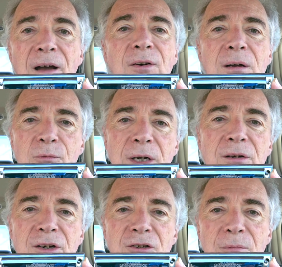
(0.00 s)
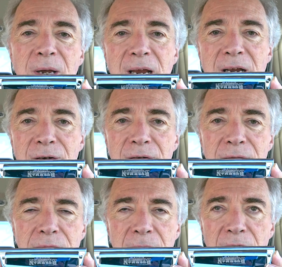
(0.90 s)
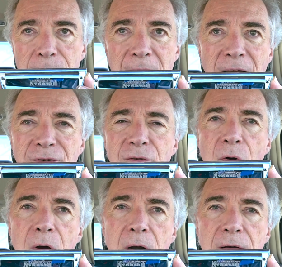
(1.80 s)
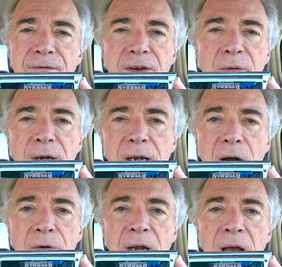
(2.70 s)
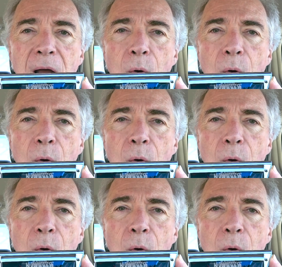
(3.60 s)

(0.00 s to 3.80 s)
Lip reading: I've rendered some aid in the past on figuring out